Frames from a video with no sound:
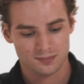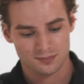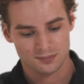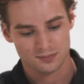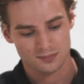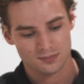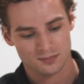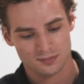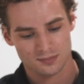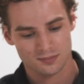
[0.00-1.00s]

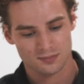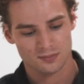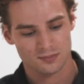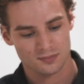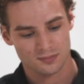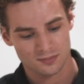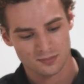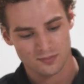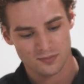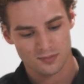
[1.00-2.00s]

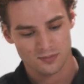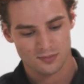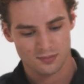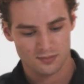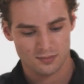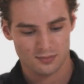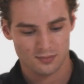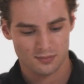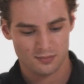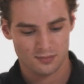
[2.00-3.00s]

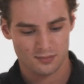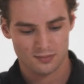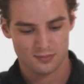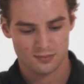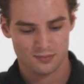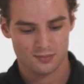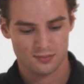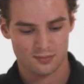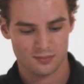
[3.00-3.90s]
(silence)